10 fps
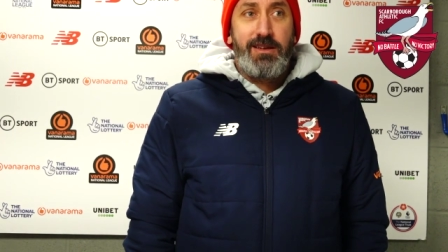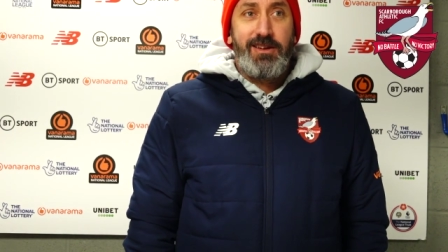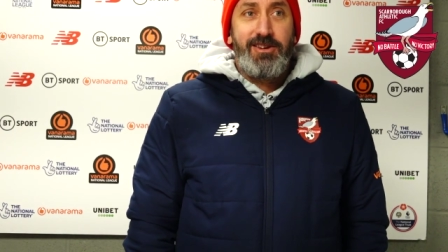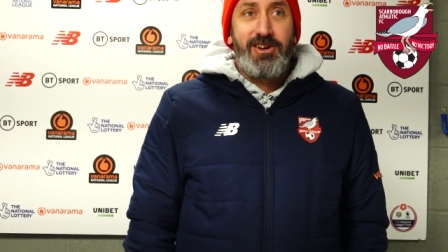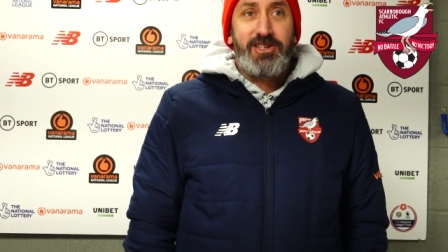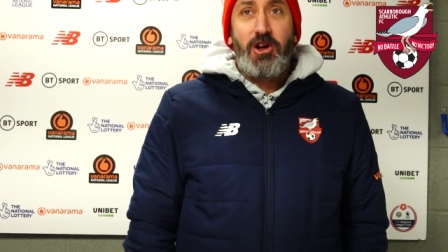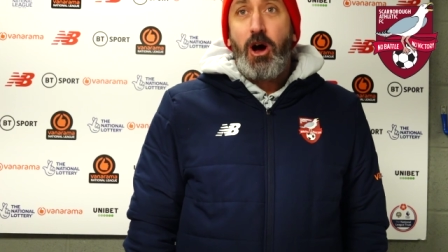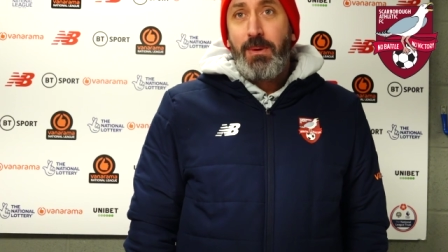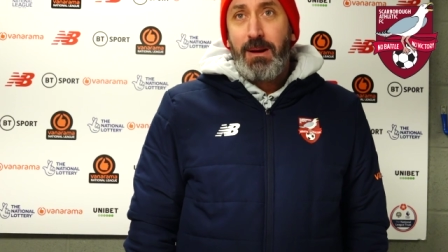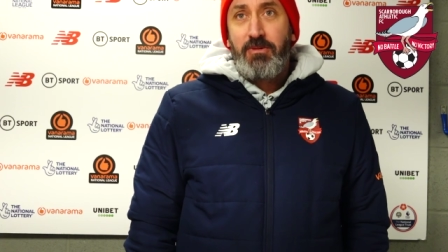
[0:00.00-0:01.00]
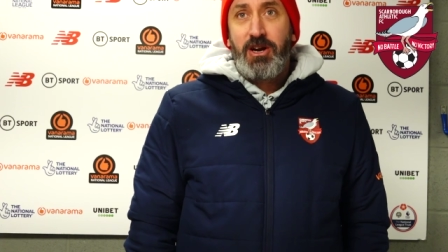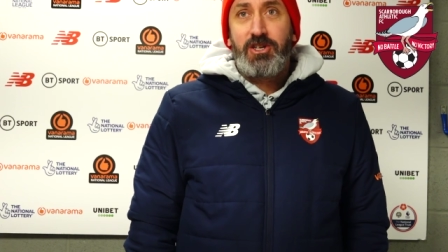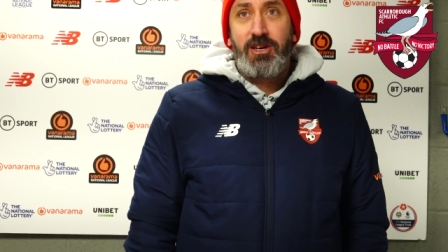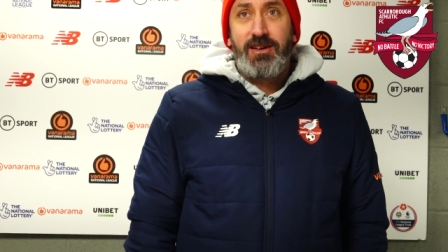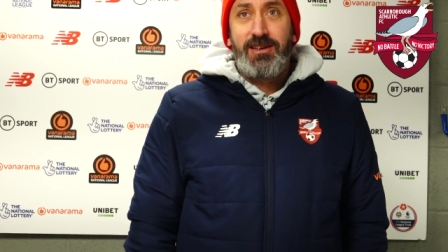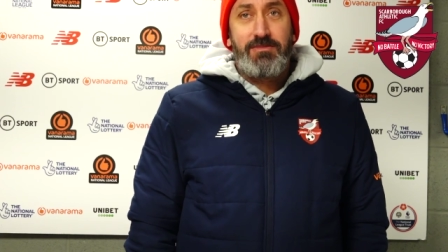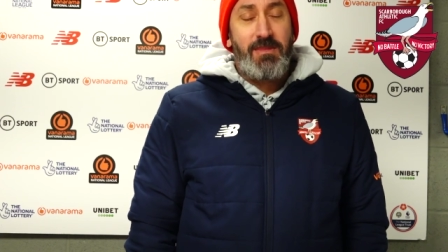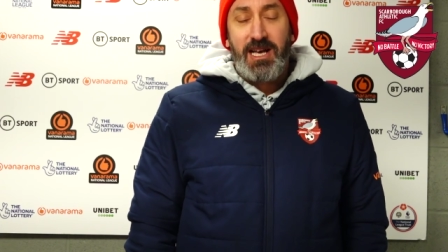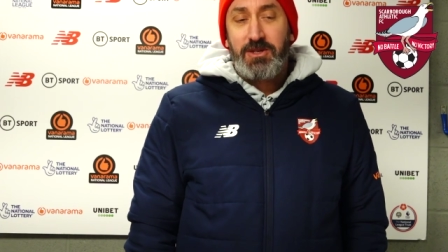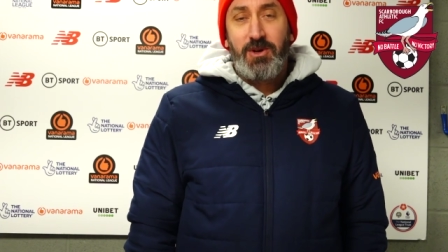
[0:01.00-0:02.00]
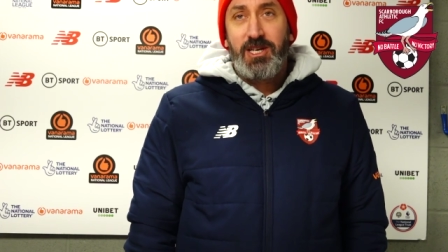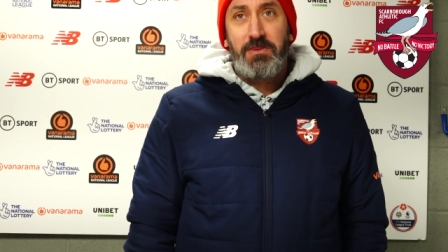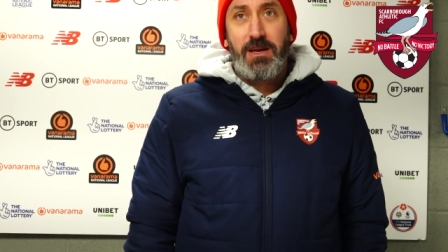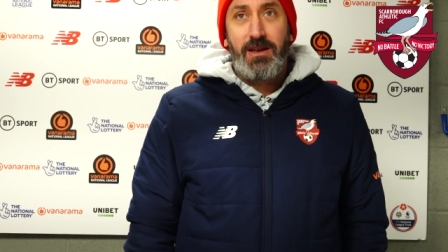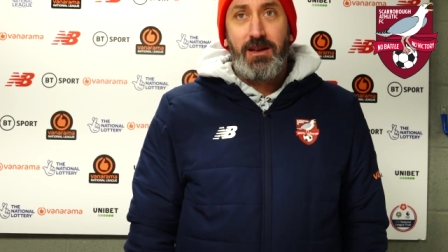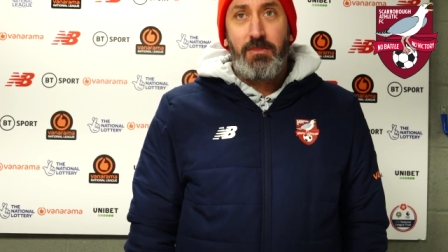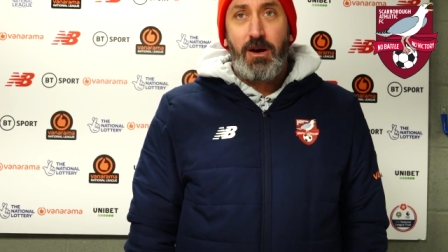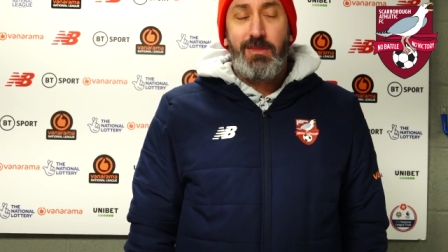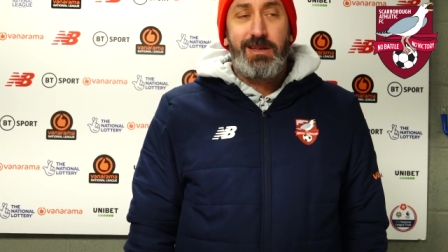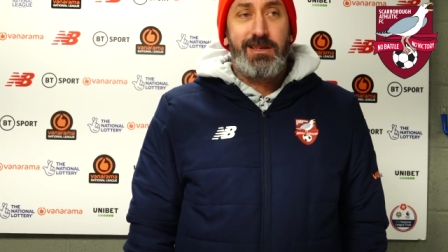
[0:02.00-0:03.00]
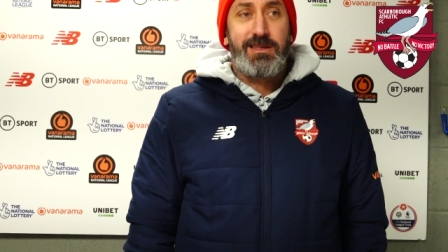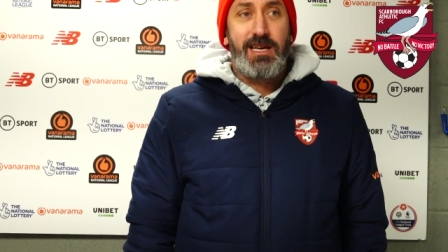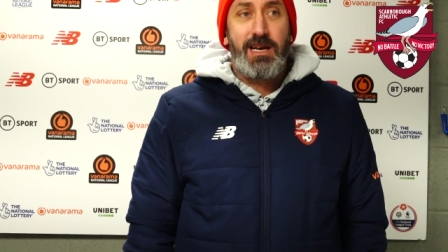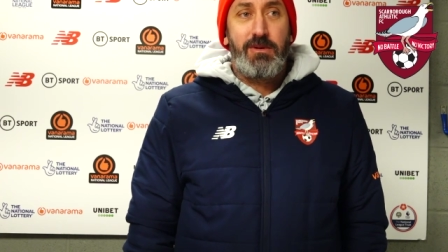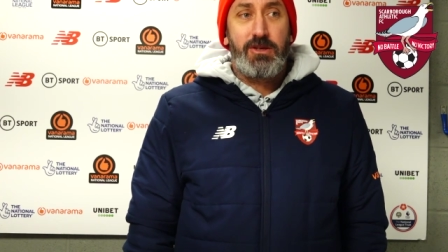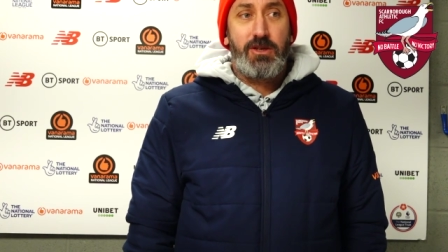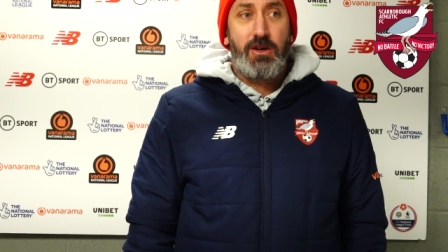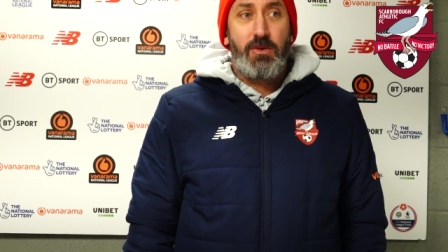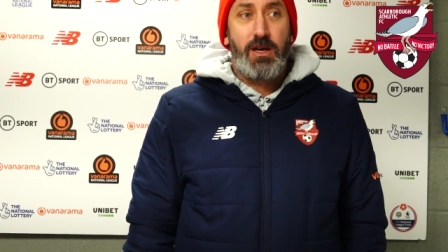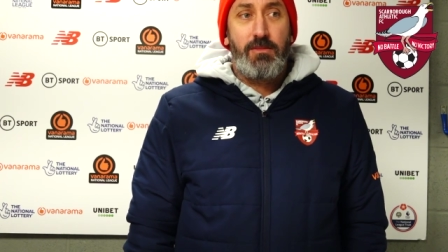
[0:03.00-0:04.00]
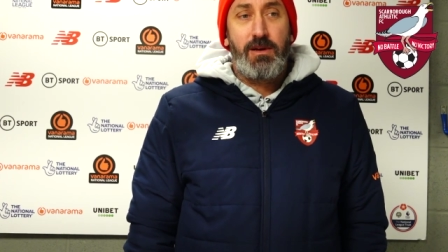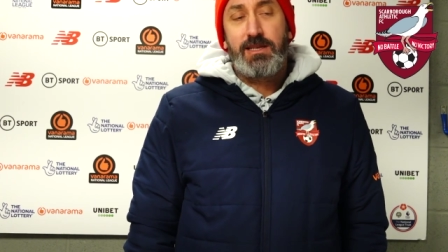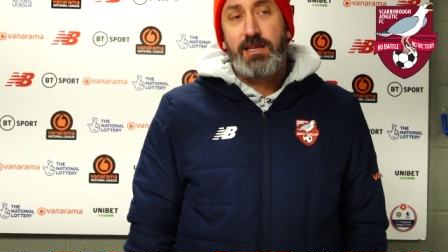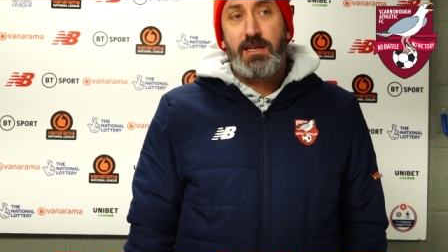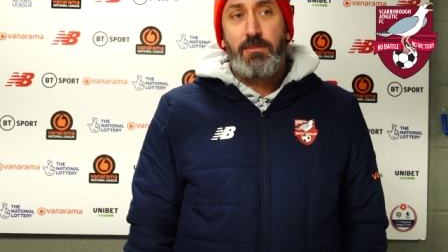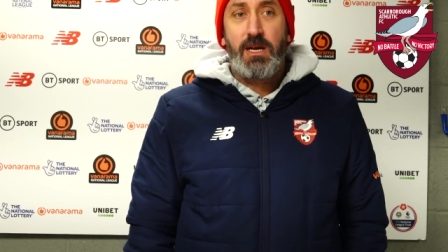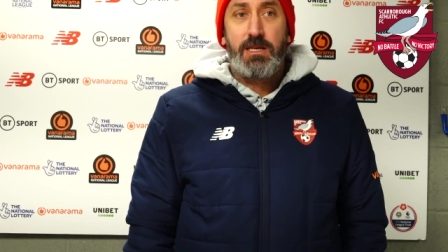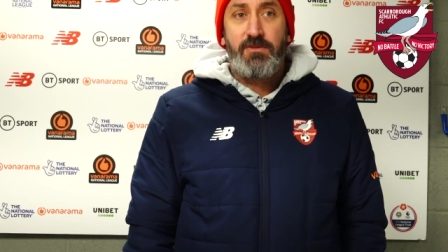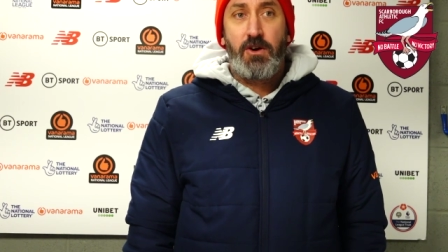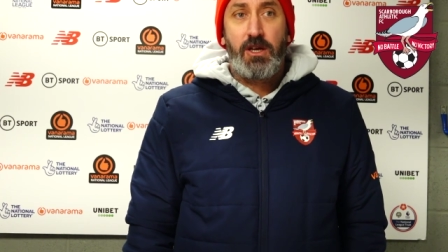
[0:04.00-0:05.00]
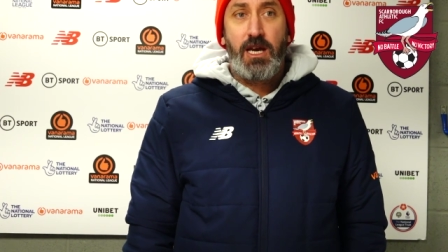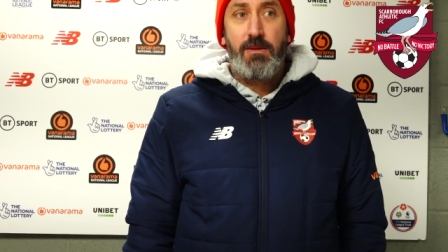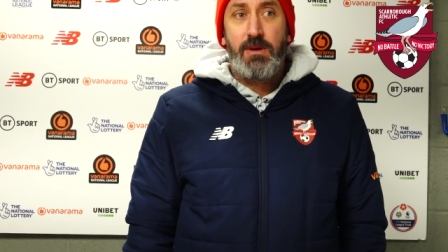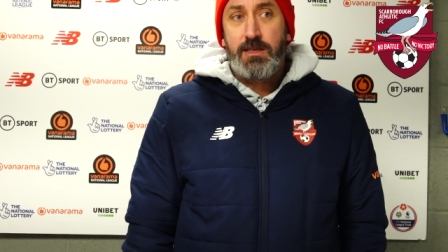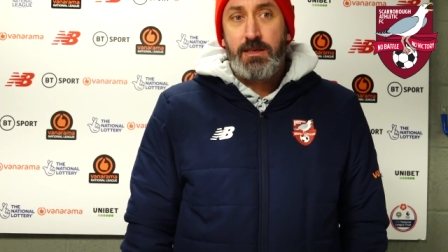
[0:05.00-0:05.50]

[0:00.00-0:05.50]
you know, it's not a bad pressure. It's miles worse being at the bottom end of the table. So I said to the players before the game, it